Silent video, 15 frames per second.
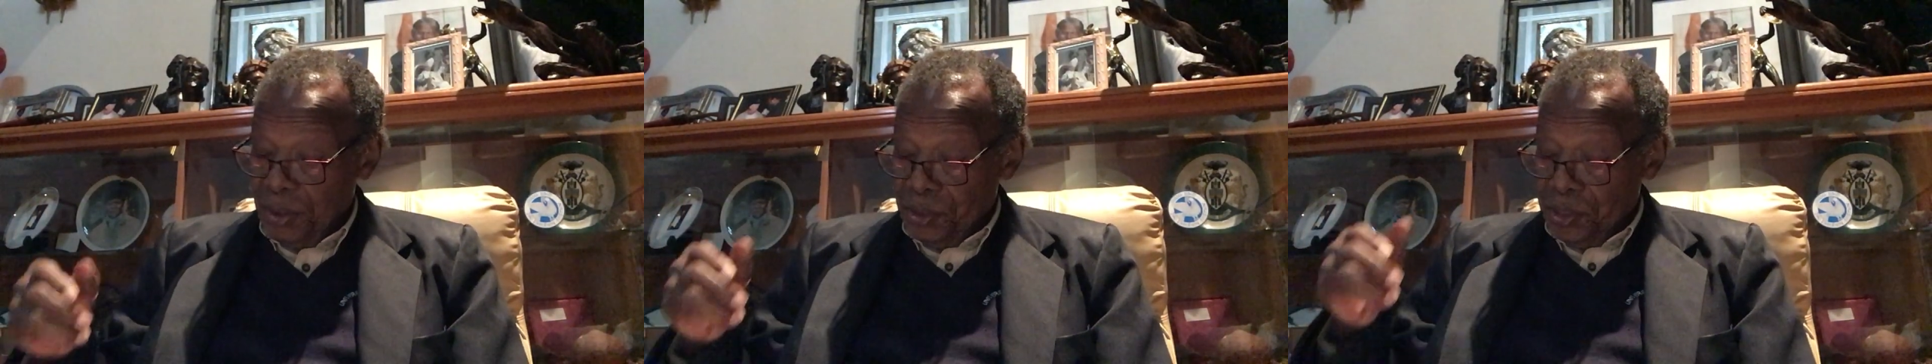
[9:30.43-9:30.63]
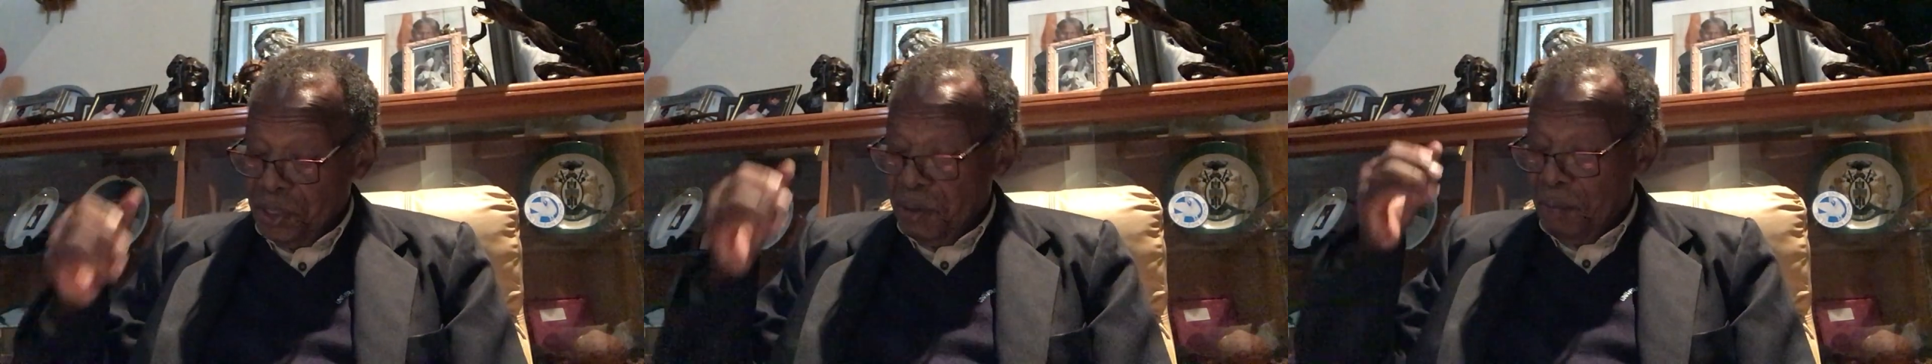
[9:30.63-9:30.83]

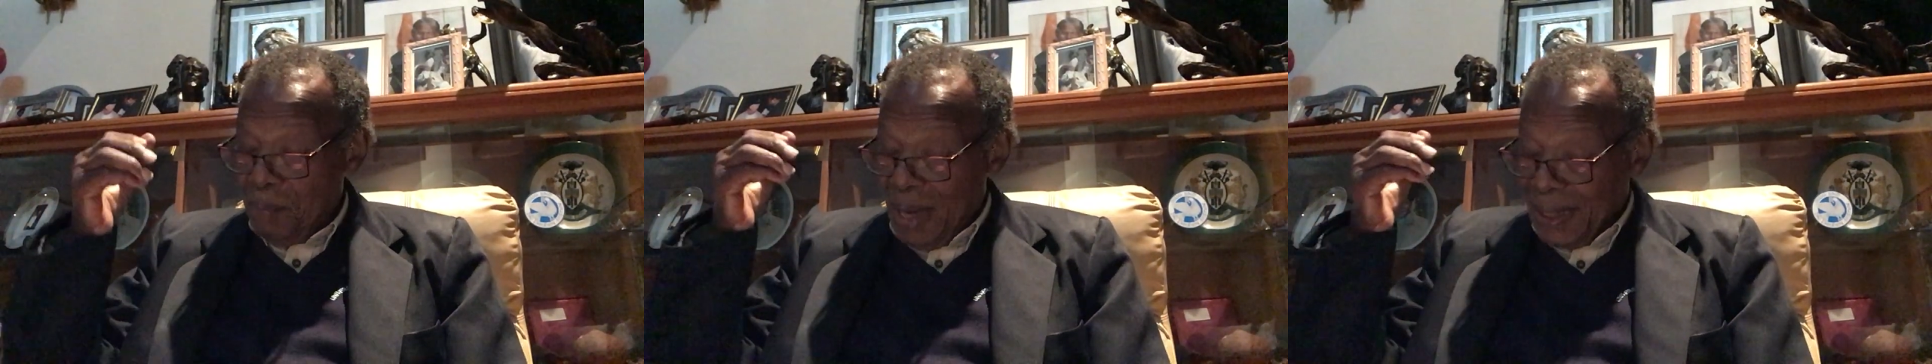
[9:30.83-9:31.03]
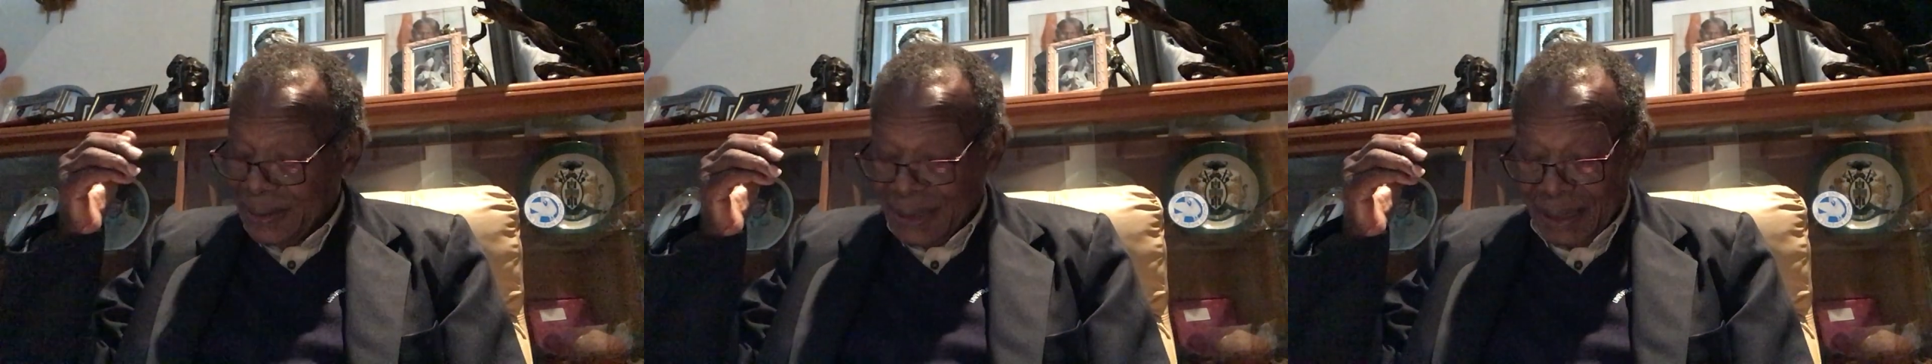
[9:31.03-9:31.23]
he
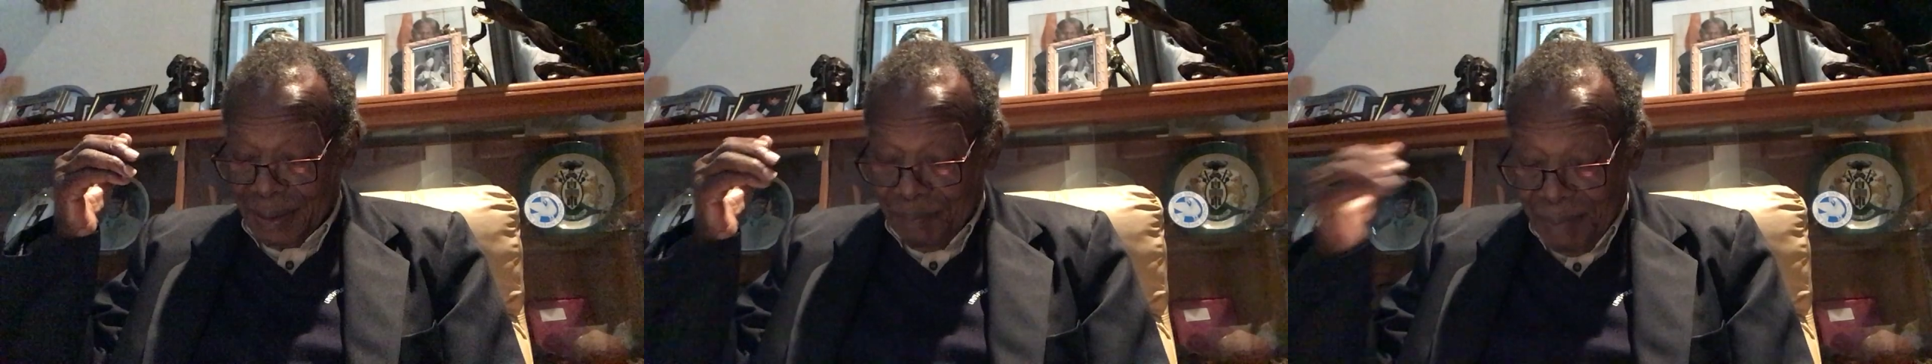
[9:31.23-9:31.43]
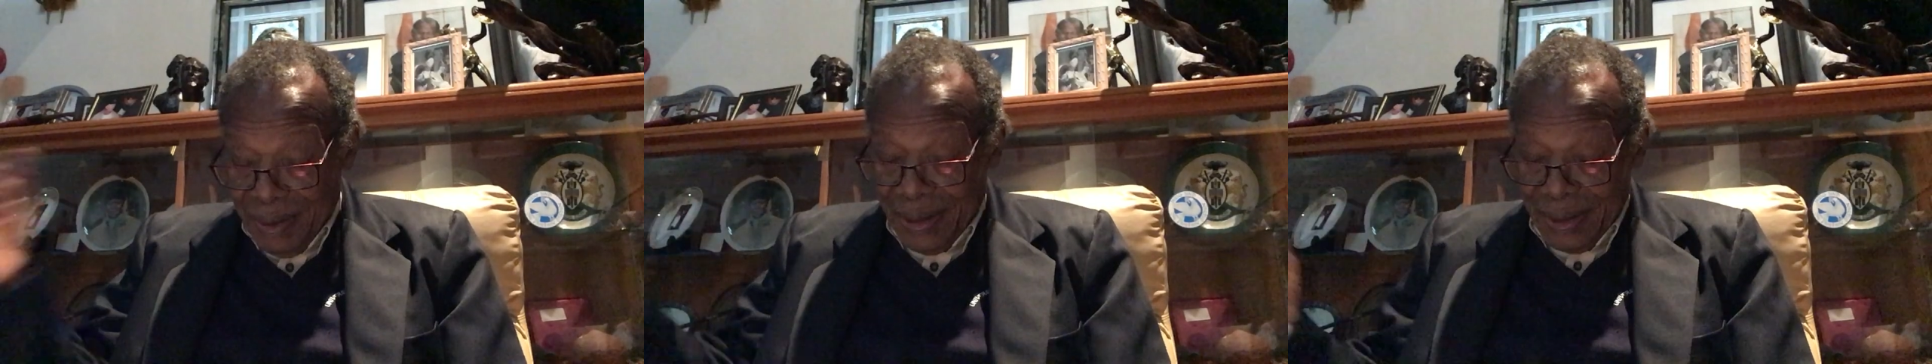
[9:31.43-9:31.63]

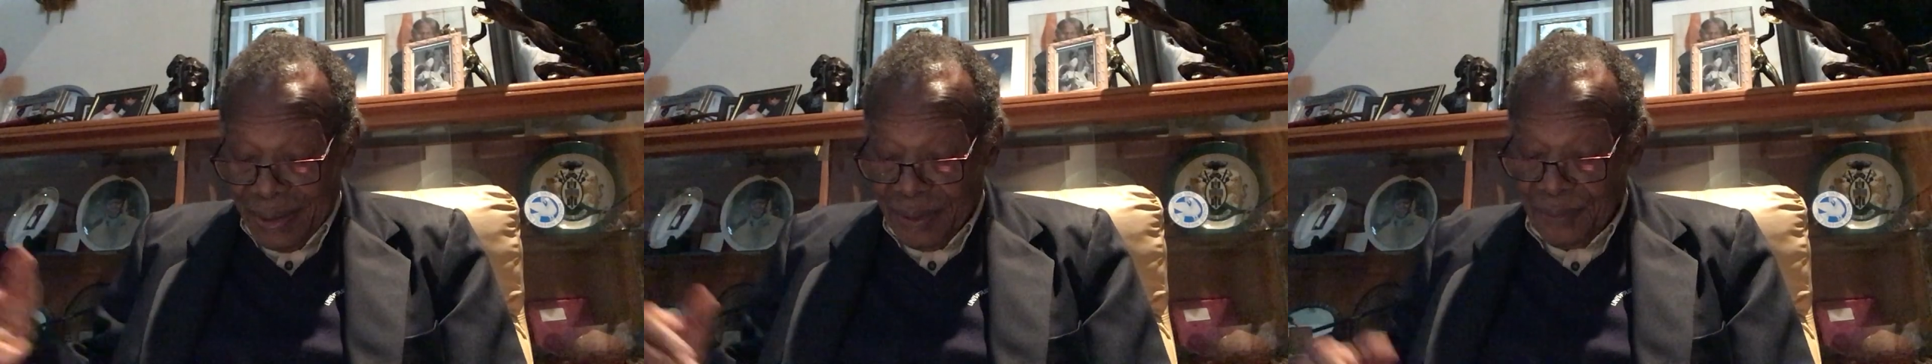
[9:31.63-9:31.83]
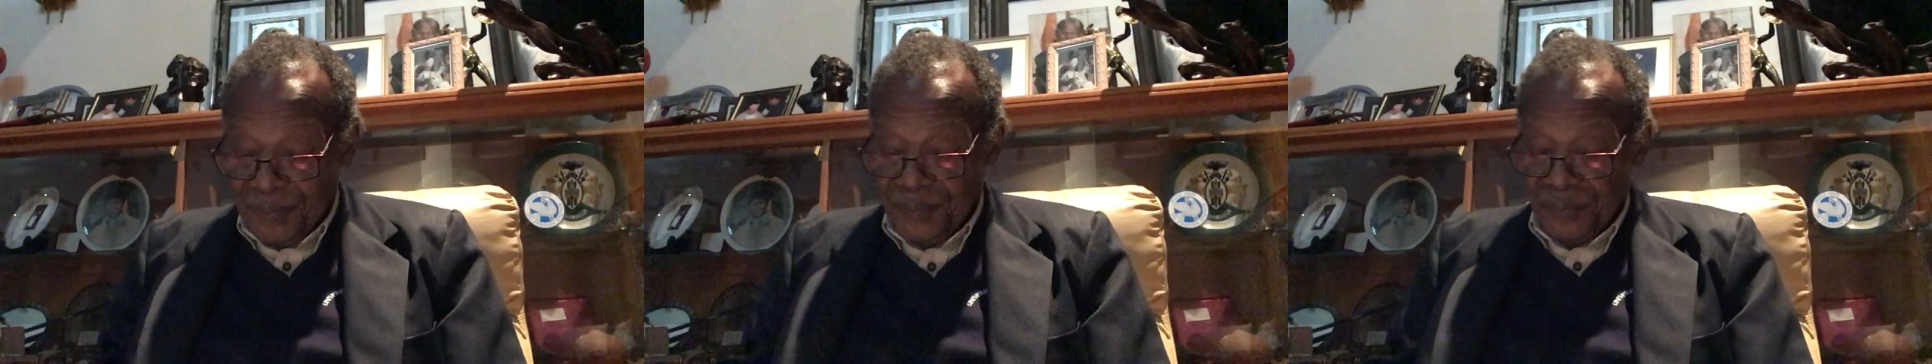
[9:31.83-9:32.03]
mentored
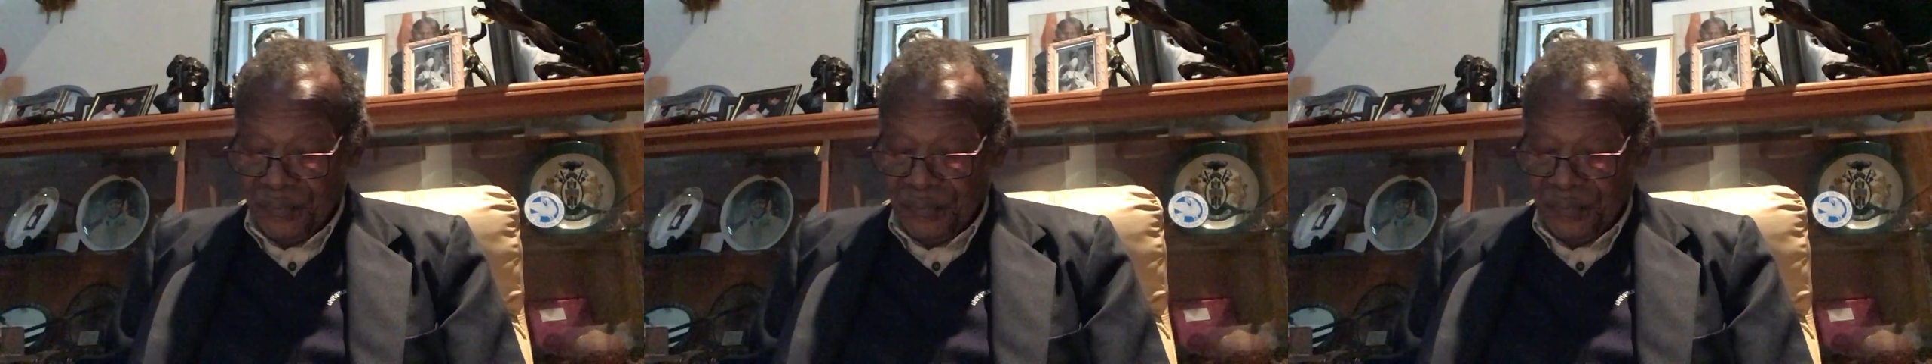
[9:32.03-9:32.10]
me,